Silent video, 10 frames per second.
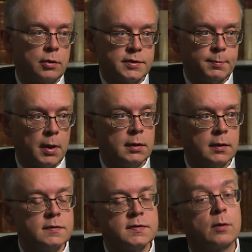
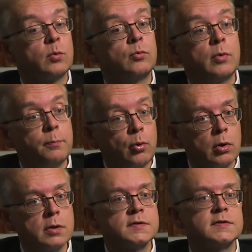correspondence, there were
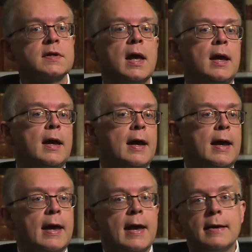reports
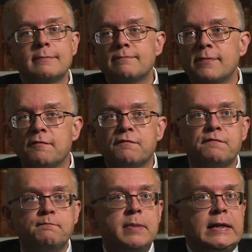the
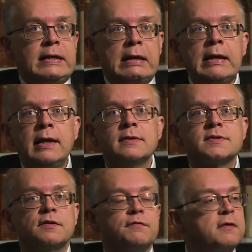
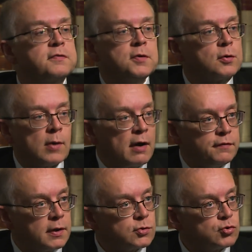beginnings of
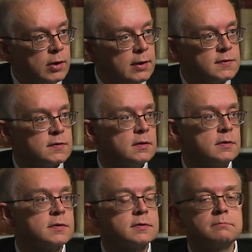ethnographic
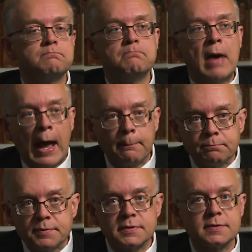treatises,
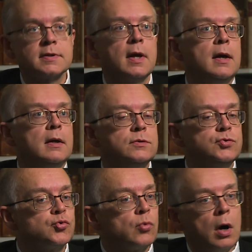maps,
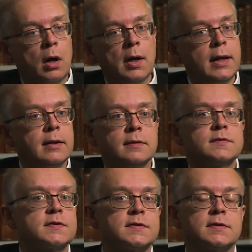
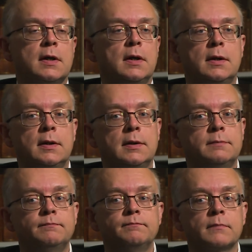drawings
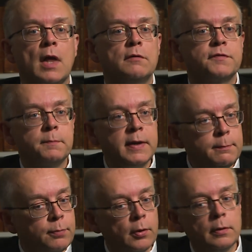um, of the
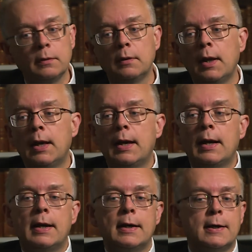people.
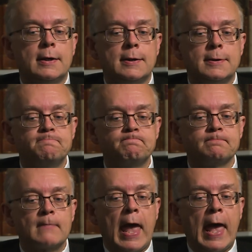Um,